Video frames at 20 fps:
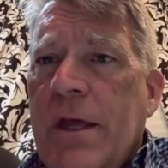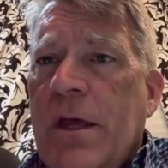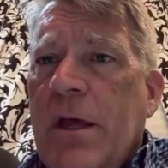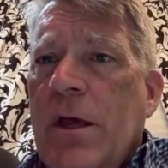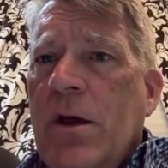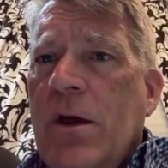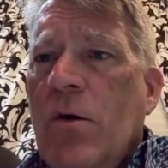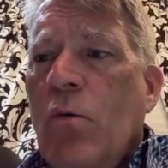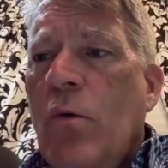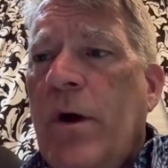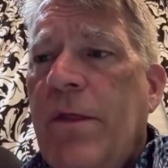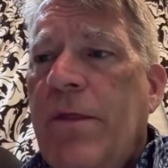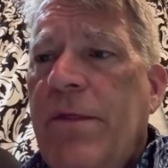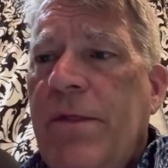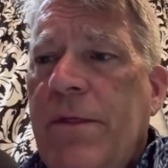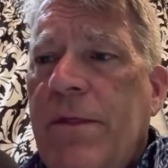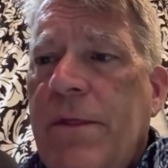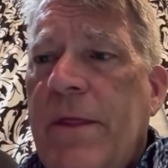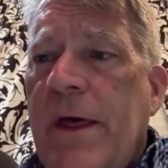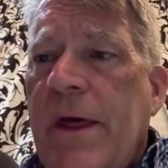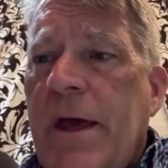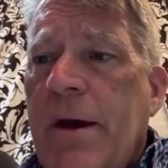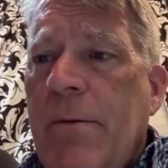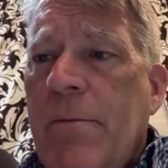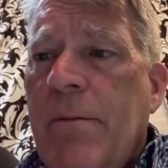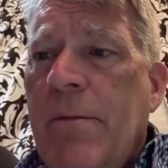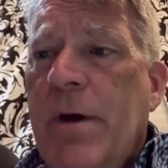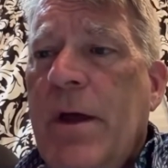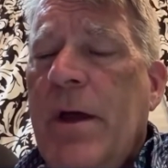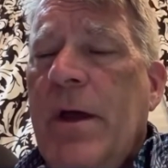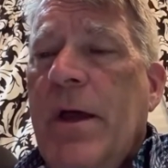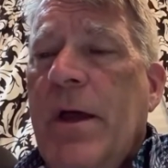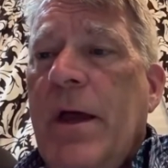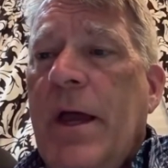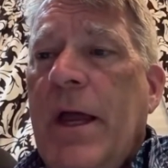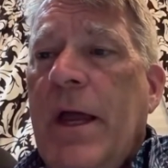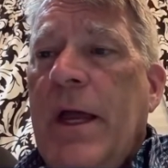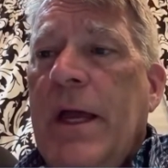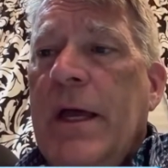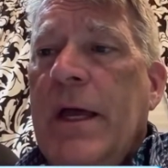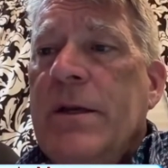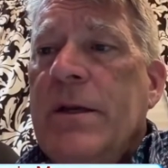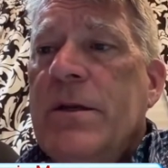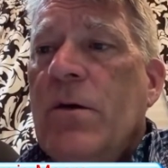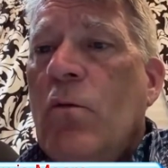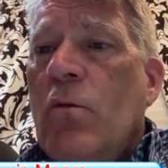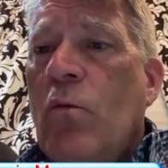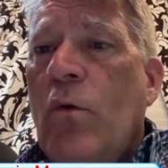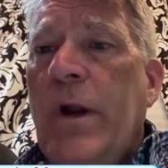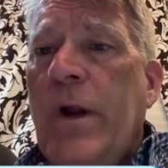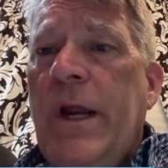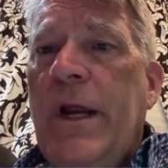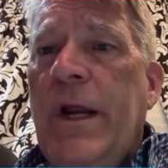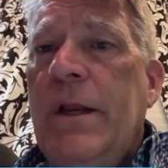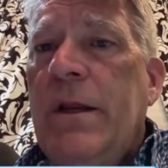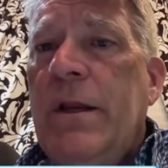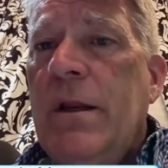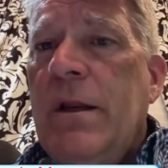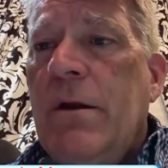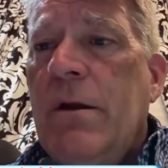with them and read,